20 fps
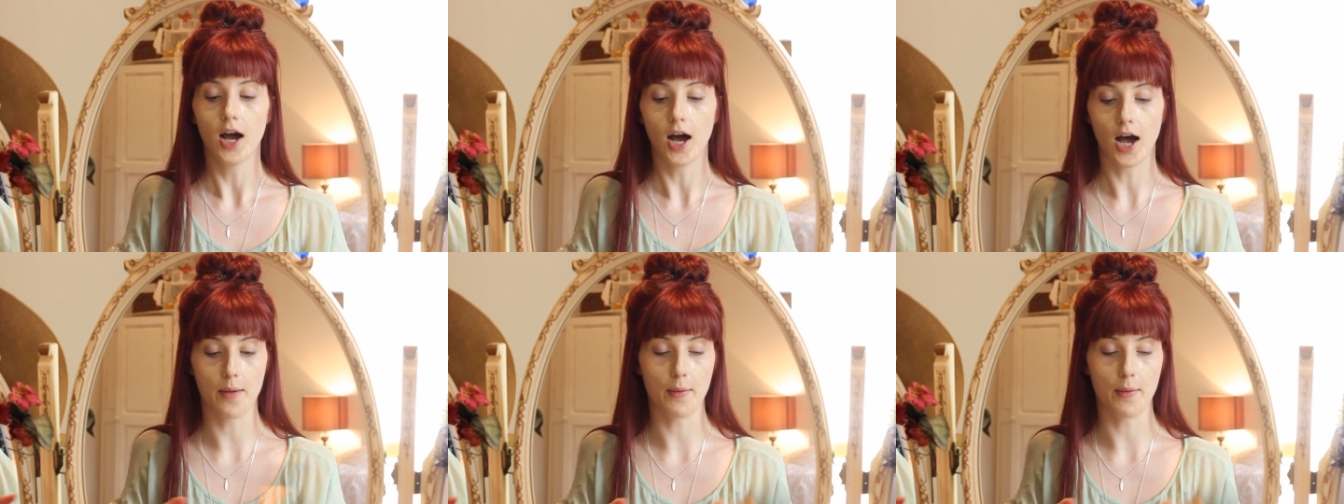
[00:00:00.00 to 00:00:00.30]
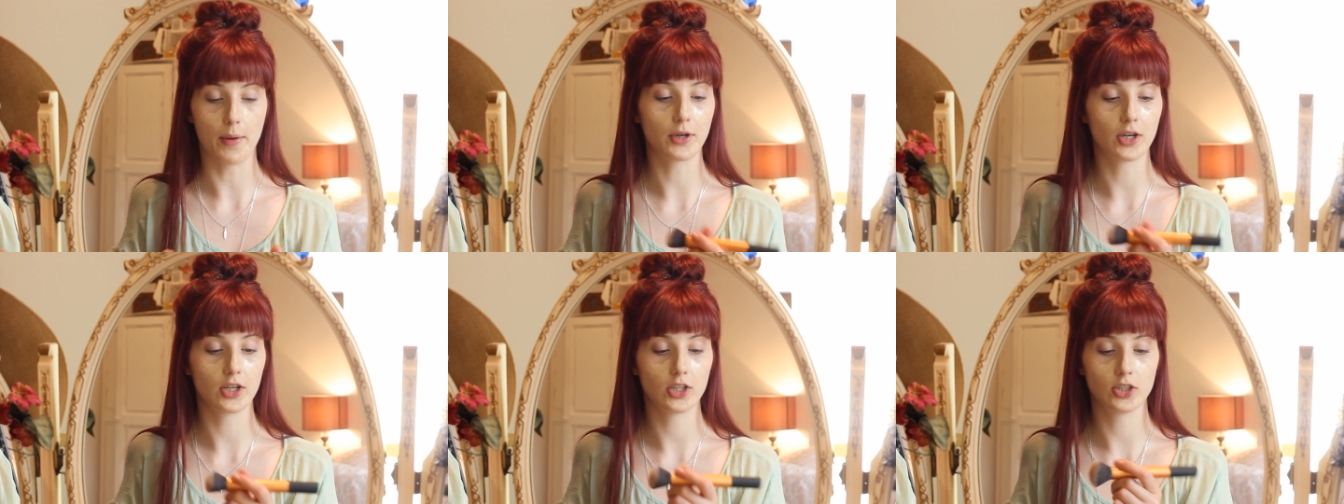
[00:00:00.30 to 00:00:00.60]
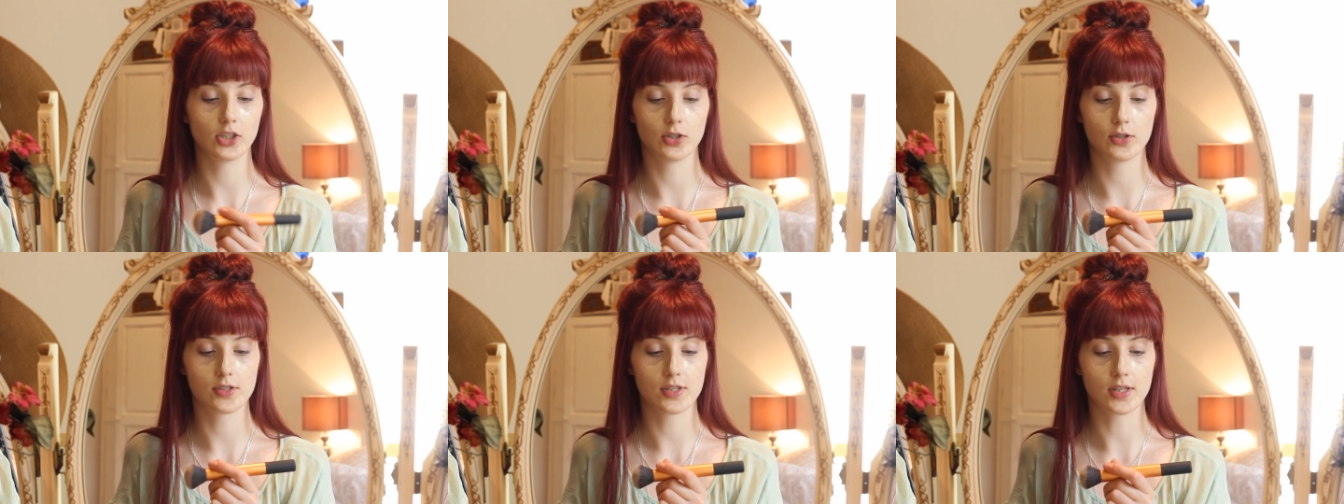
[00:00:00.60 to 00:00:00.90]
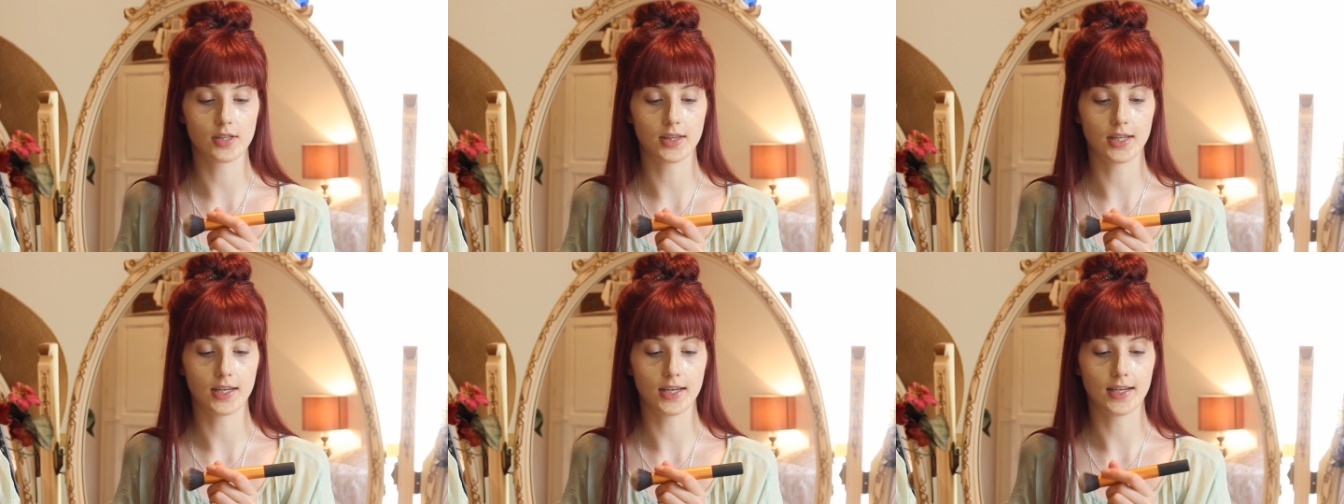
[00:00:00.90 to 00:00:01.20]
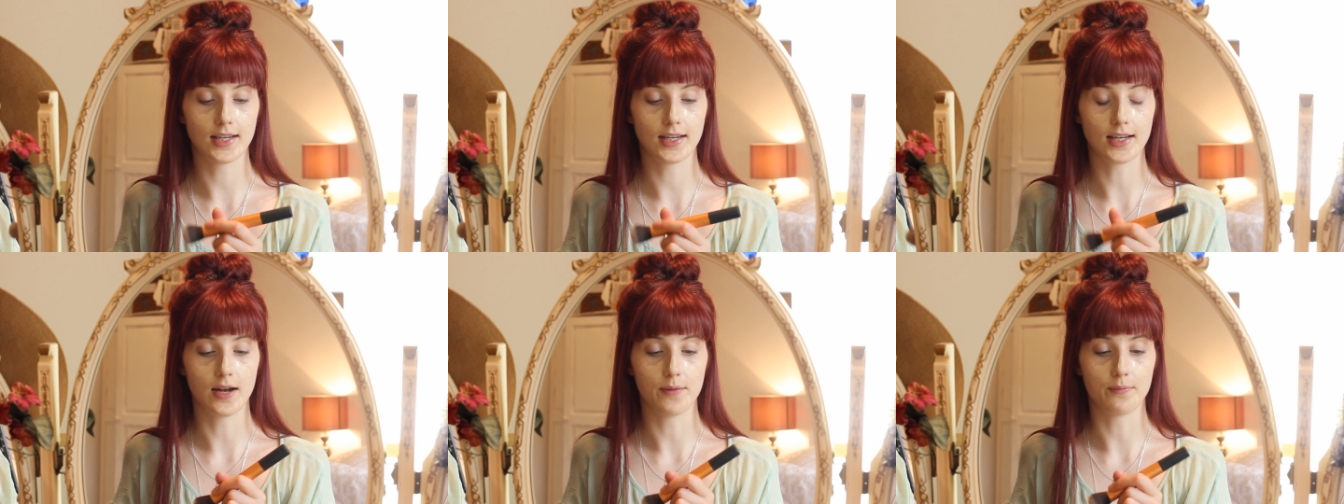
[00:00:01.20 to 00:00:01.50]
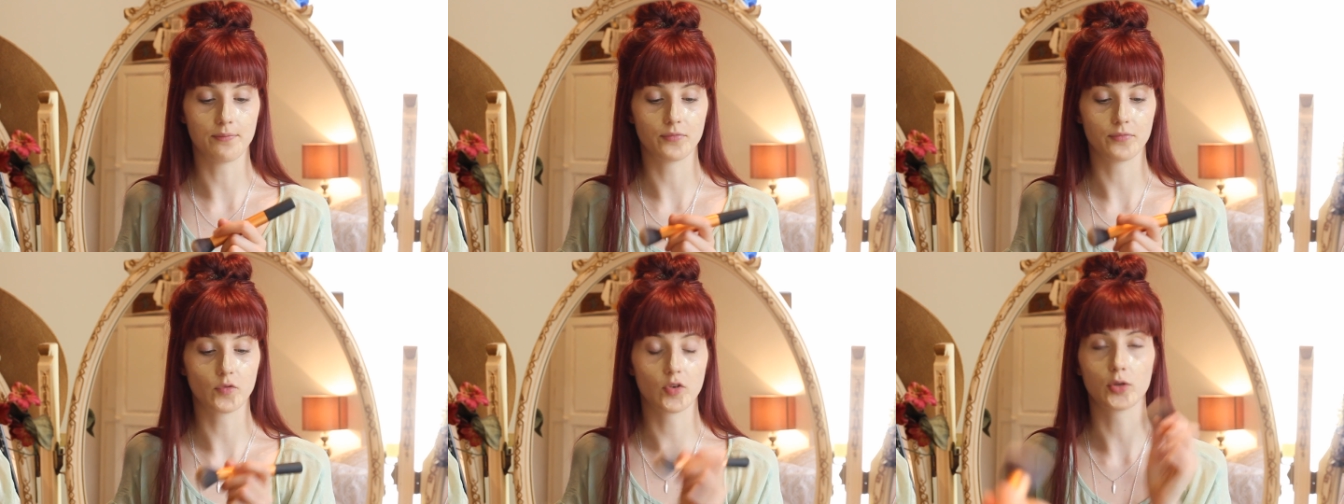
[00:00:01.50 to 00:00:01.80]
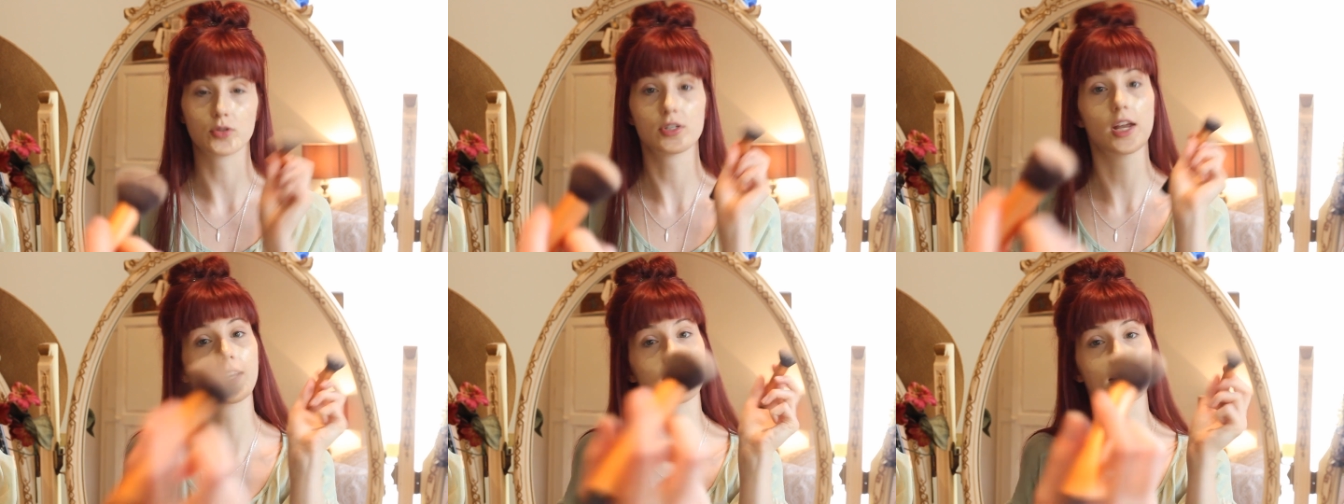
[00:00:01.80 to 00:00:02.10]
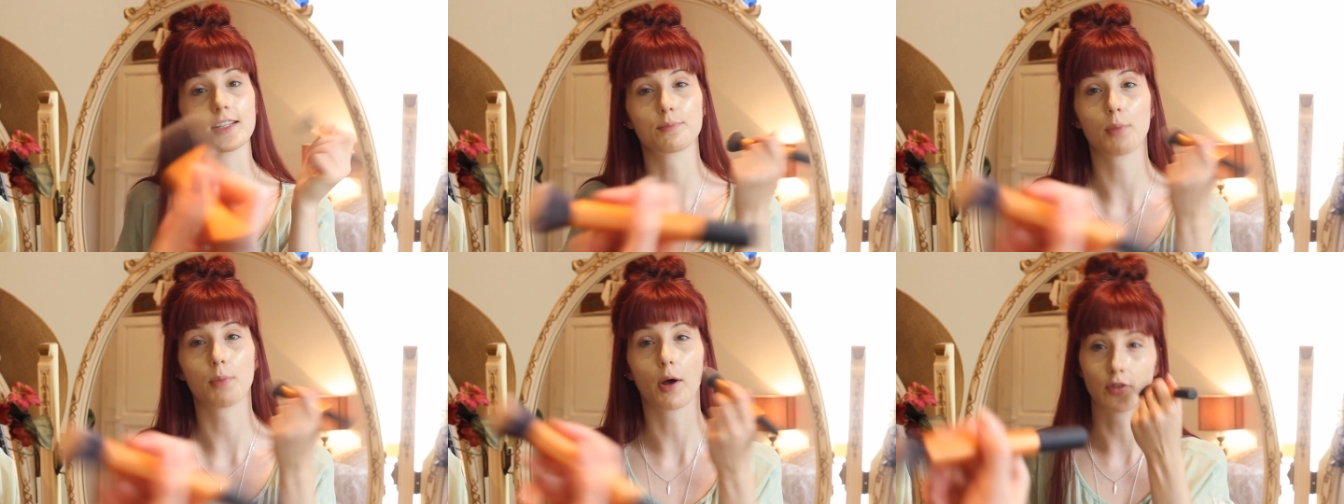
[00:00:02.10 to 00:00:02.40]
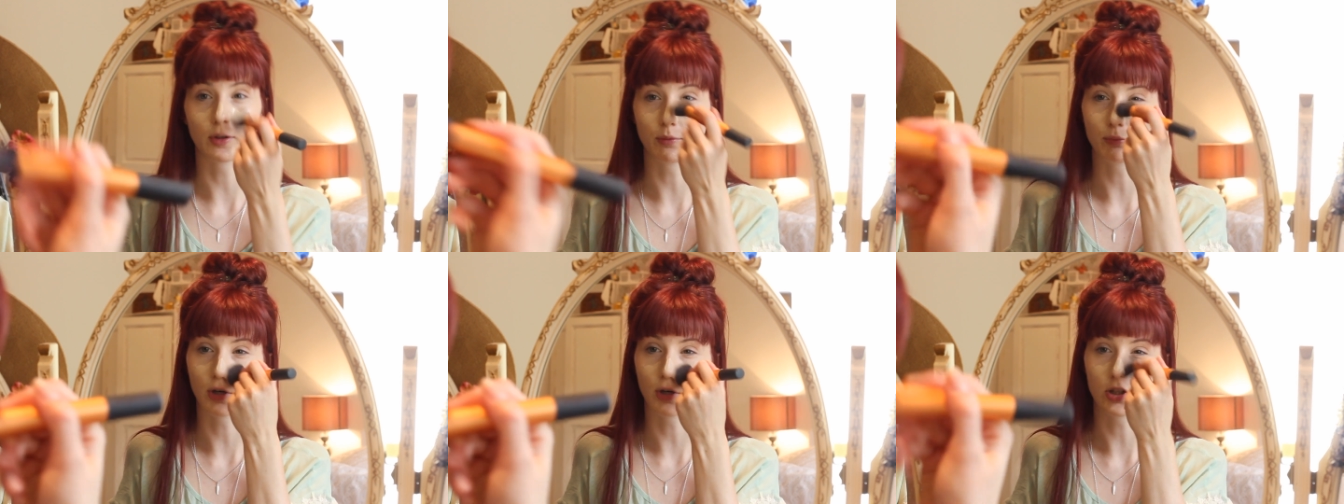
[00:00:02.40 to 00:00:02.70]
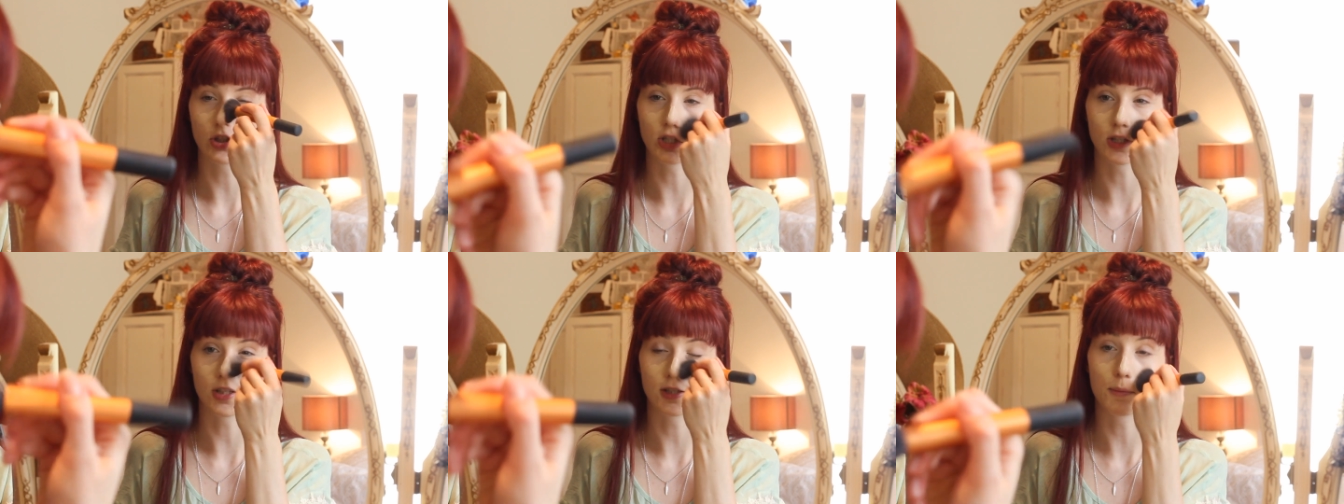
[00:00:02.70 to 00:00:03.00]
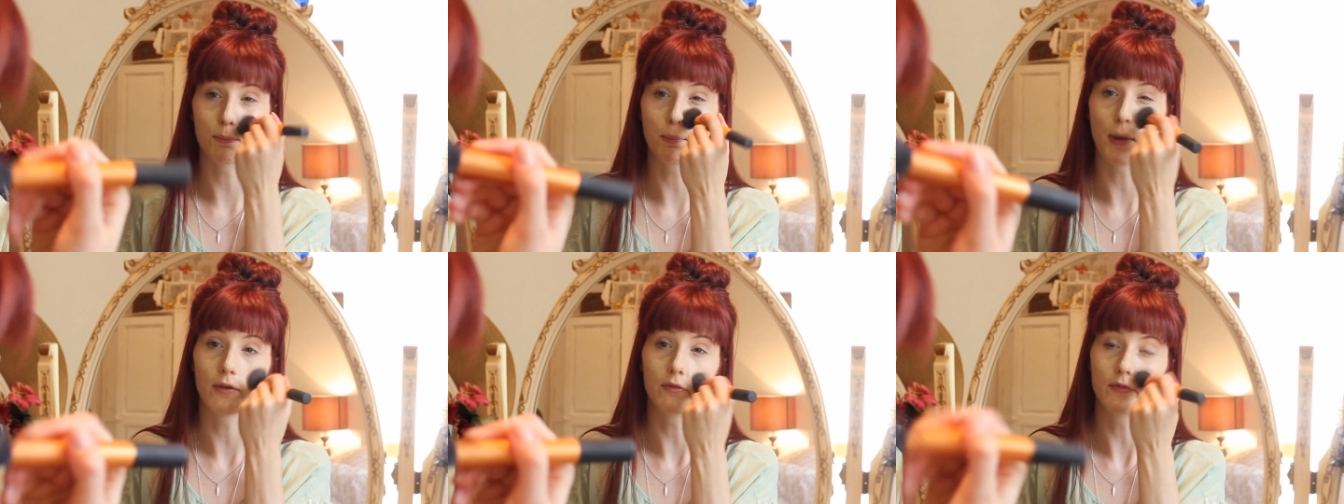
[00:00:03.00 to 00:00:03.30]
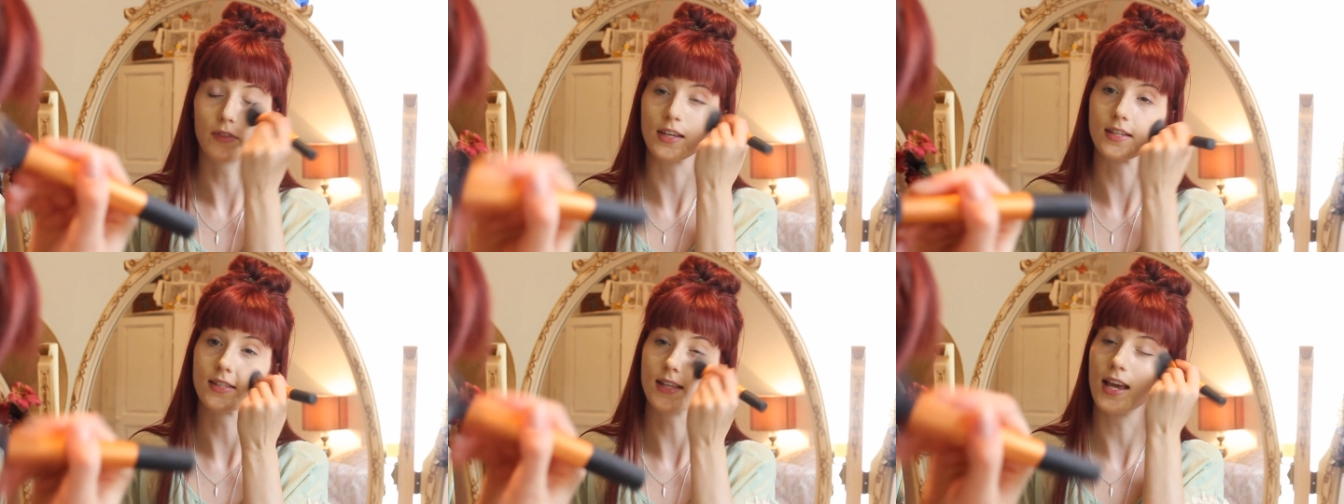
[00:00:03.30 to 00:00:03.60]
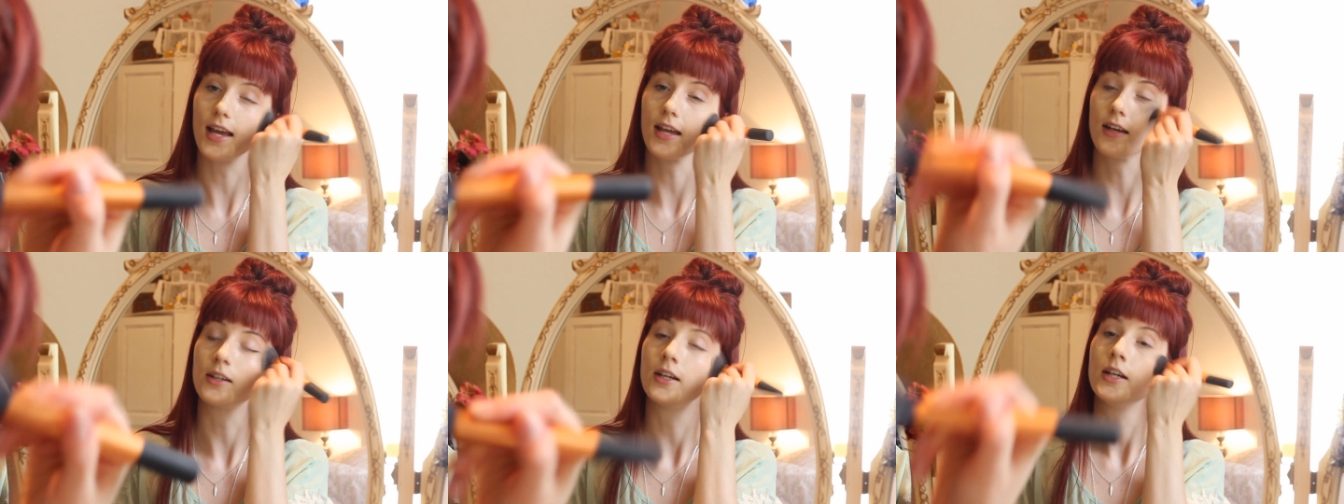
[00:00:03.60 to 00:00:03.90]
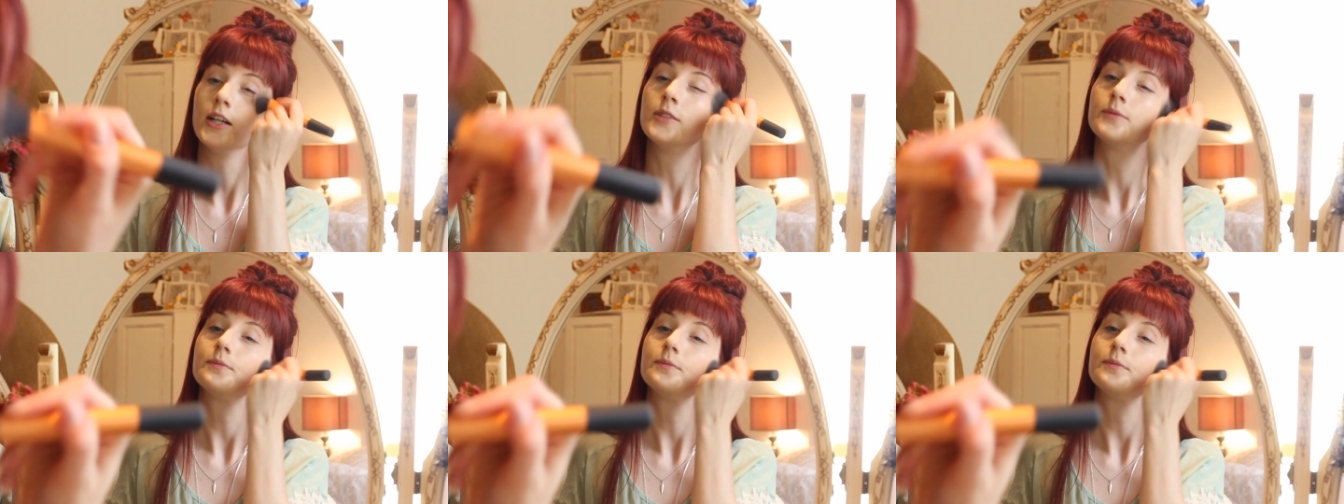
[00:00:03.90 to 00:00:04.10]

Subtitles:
I'm going to use the Real Techniques buffing brush just to buff this in.